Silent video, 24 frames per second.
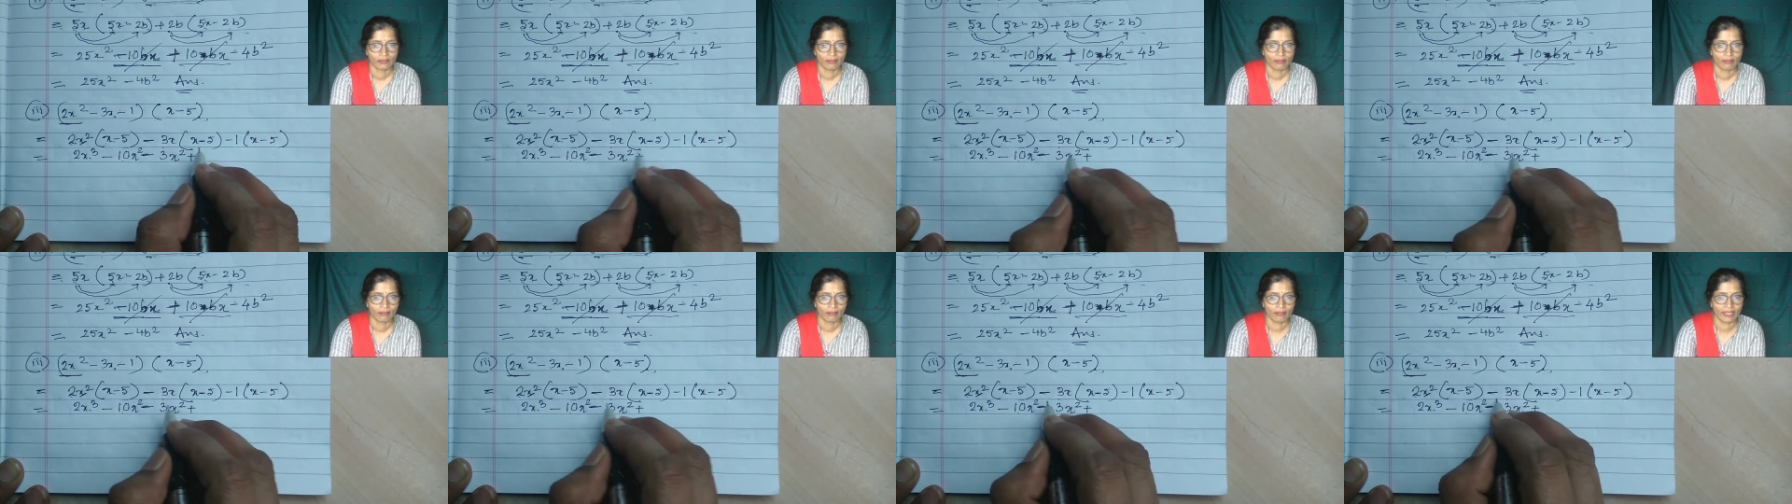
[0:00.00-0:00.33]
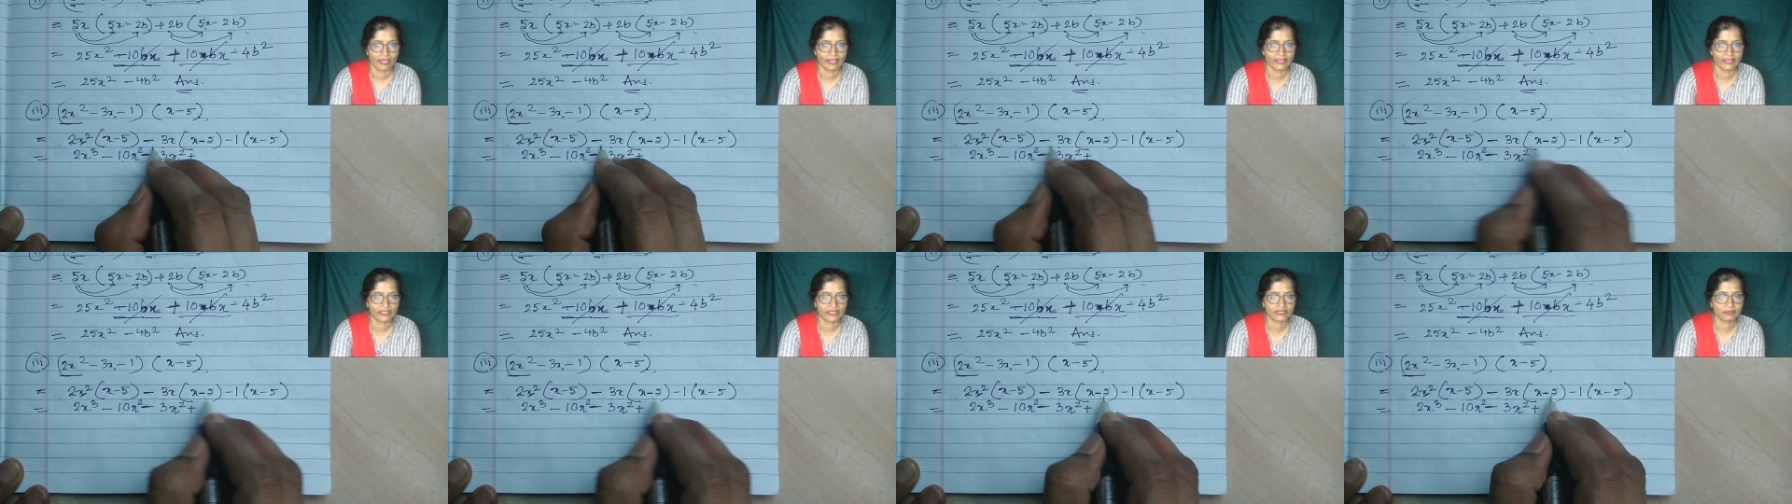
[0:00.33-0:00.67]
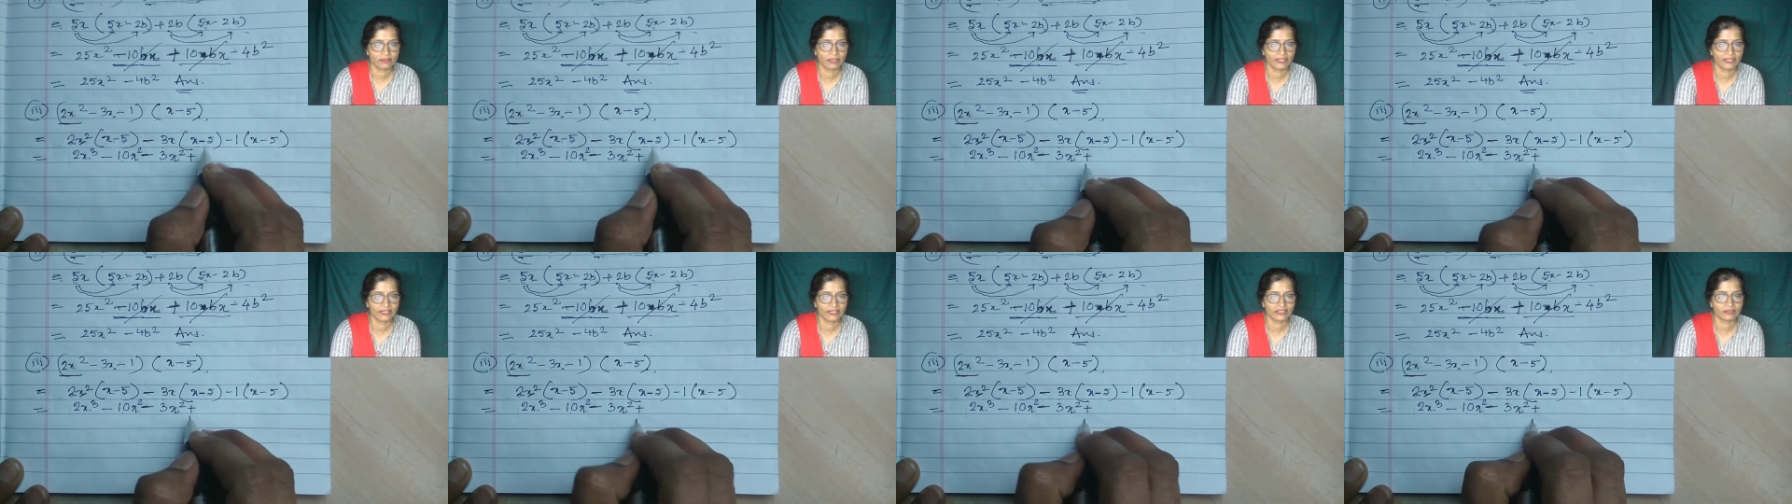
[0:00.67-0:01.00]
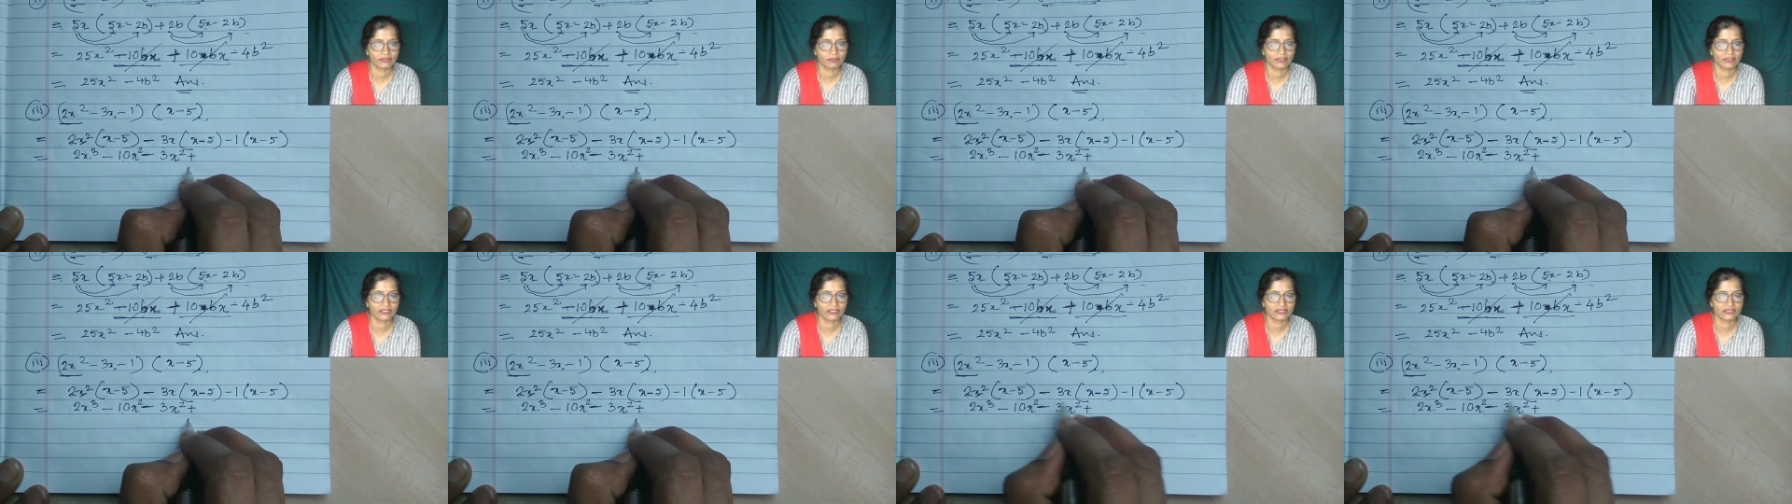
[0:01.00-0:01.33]
Minus minus
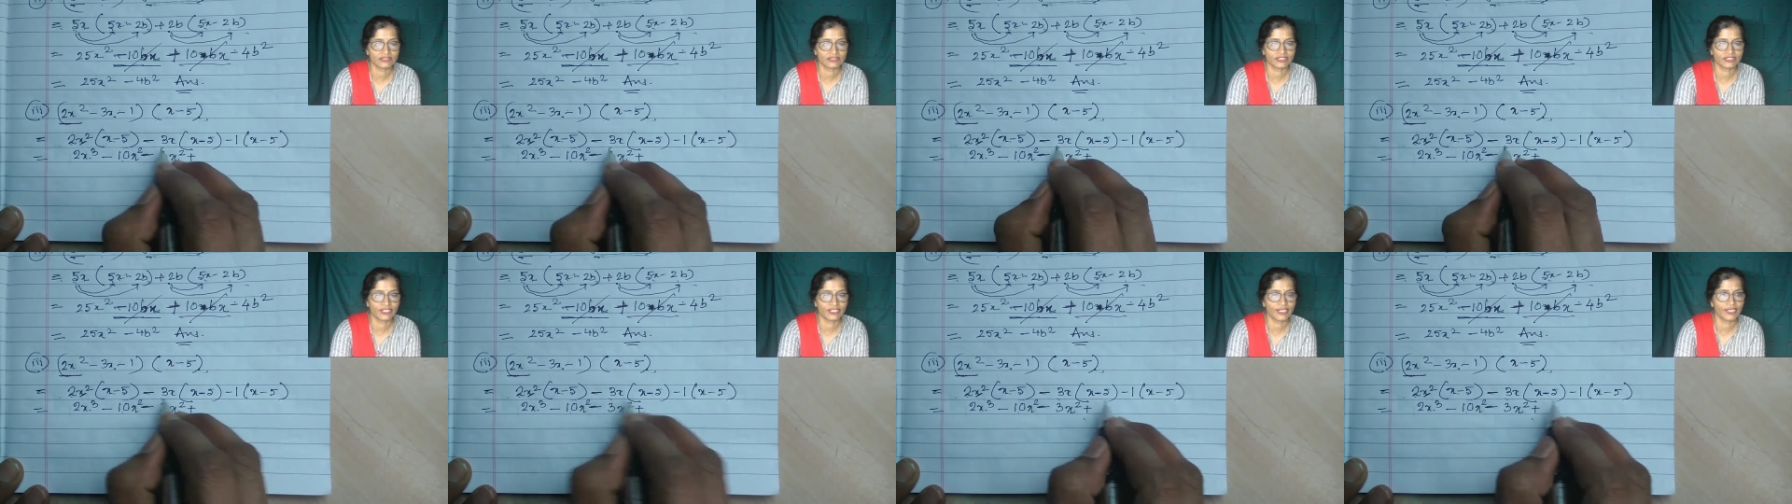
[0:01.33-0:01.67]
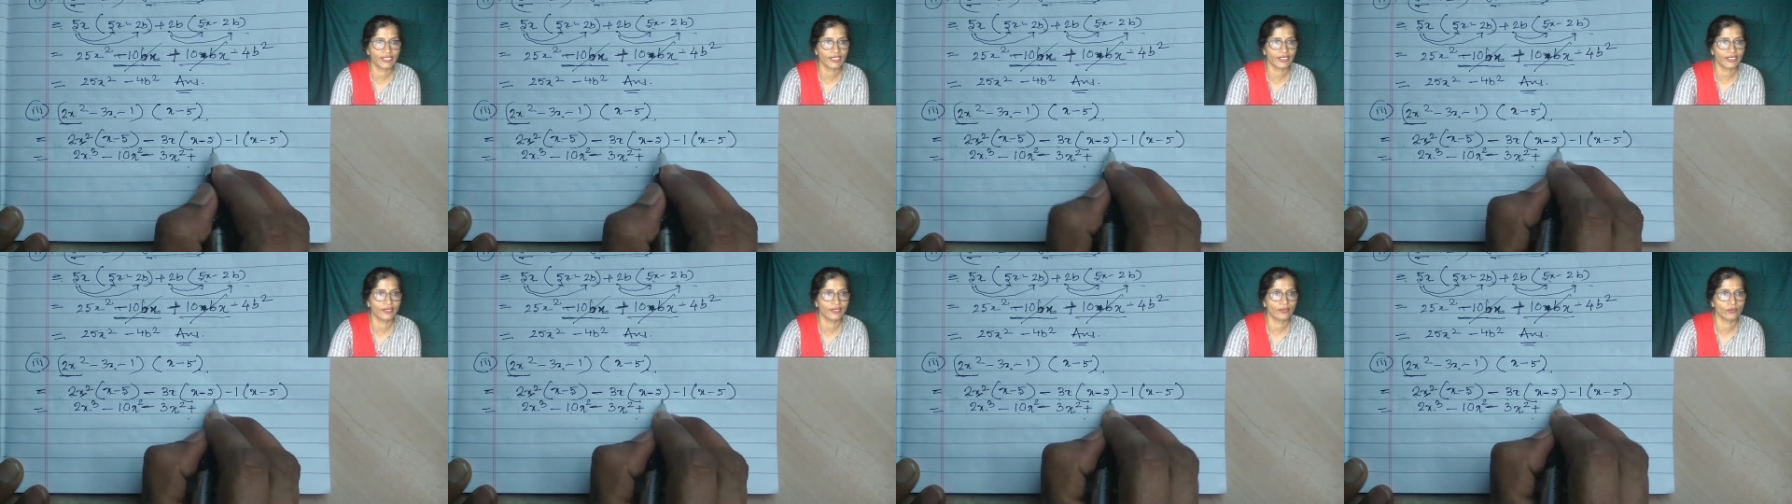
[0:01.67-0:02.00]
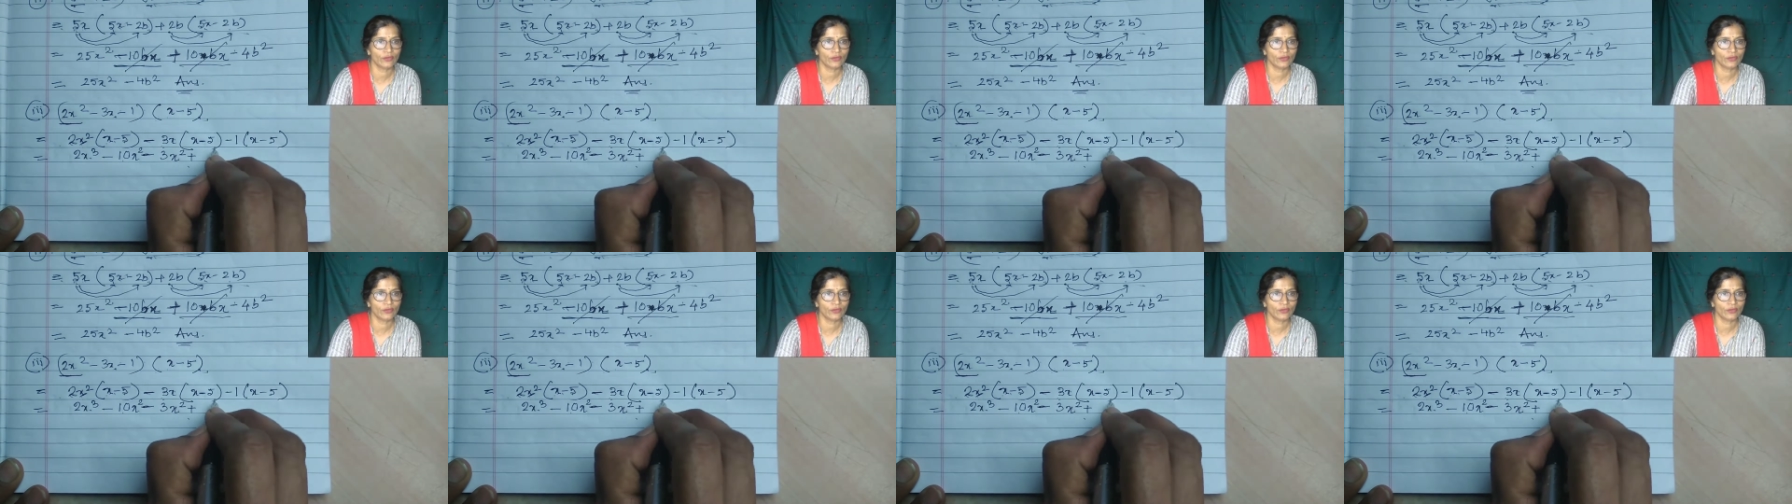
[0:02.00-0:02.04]
plus, 3 into